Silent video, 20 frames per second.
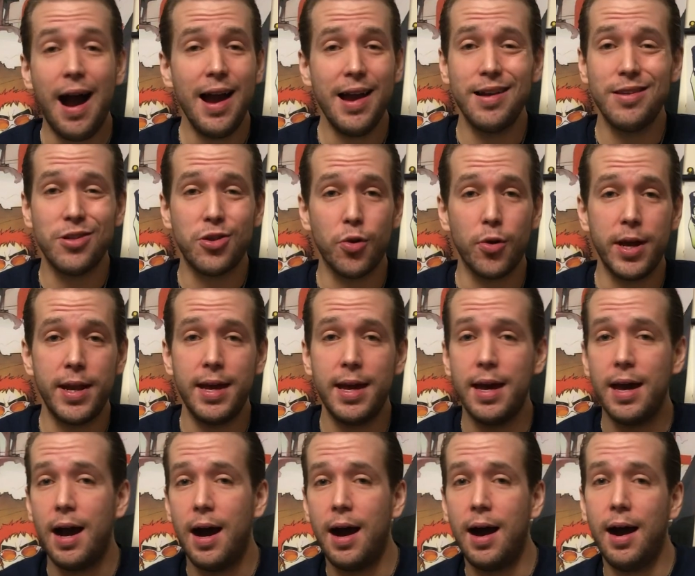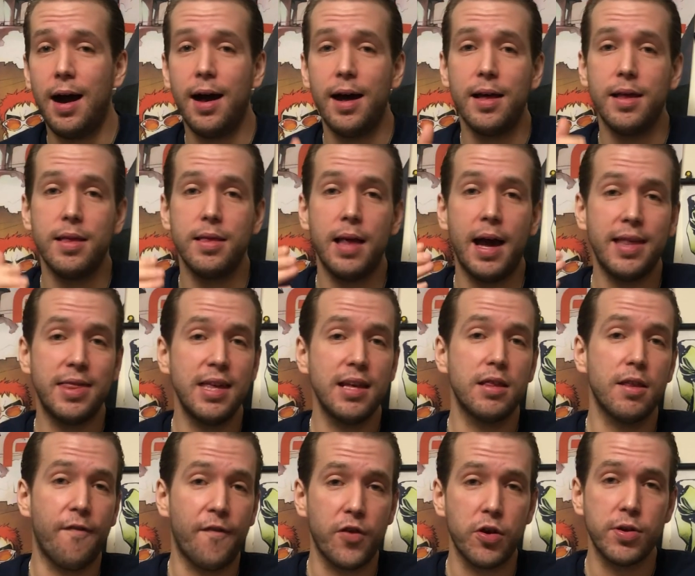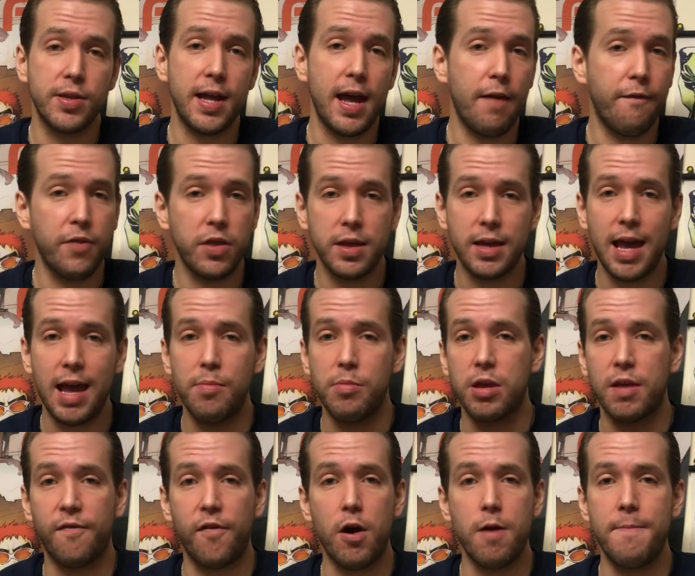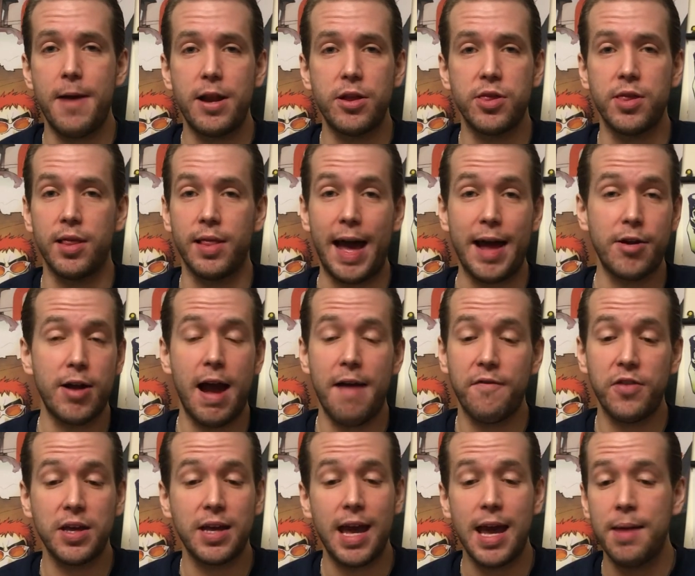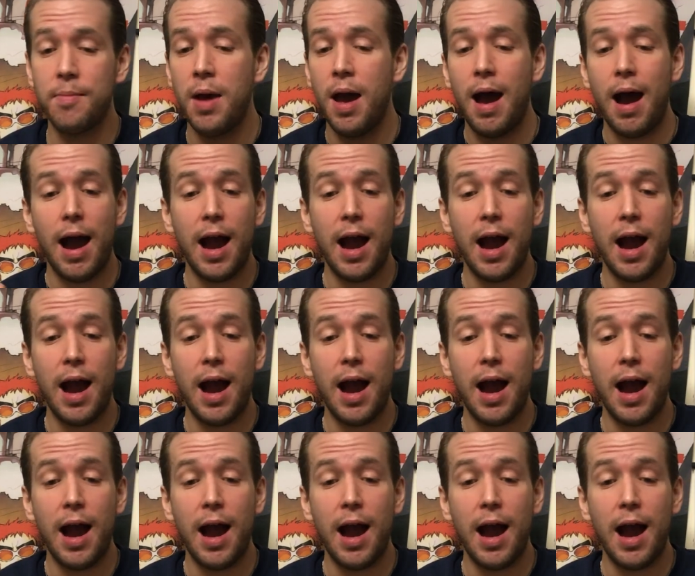I enjoyed it. I think the first half of the game is far better than the latter half of the game.